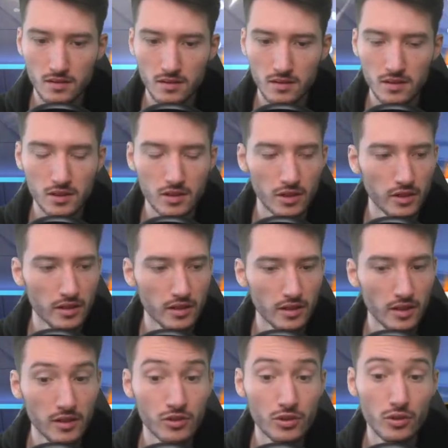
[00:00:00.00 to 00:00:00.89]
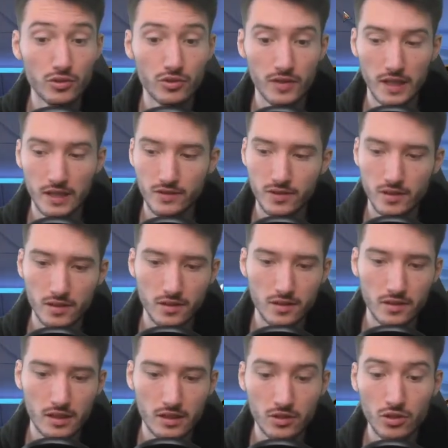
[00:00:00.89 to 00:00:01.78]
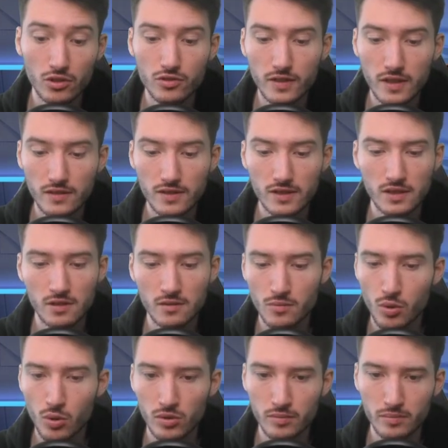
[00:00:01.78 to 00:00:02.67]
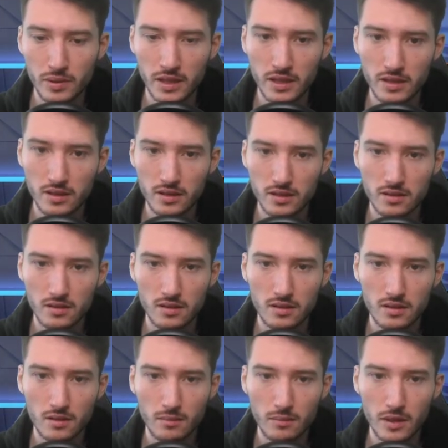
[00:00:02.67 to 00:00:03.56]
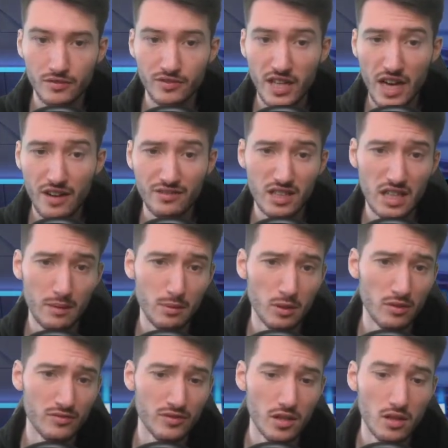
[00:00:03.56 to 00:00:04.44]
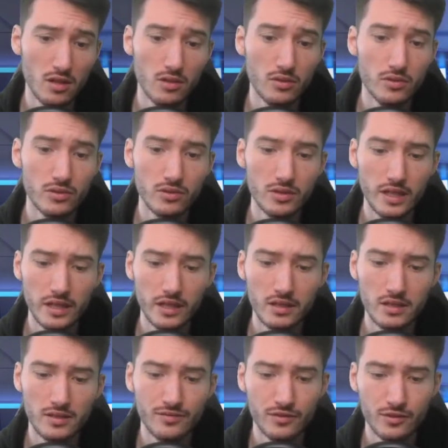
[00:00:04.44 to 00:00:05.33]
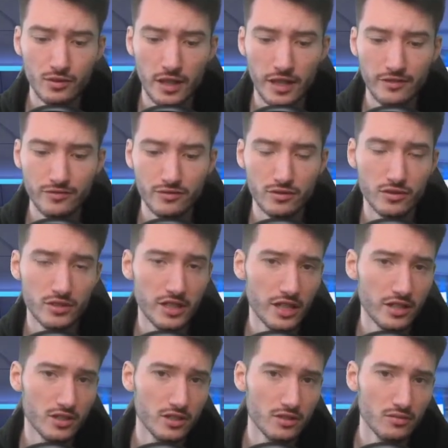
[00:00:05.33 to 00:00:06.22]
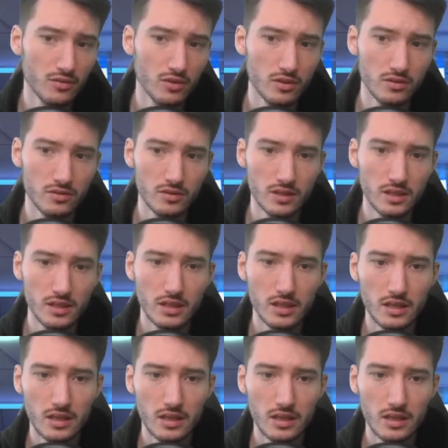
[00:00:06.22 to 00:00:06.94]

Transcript: sorry, a Soul Transfer. The Soul Transfer is an important piece. But if they have a couple of those, they can even grind through a Sanctuary Warden, right?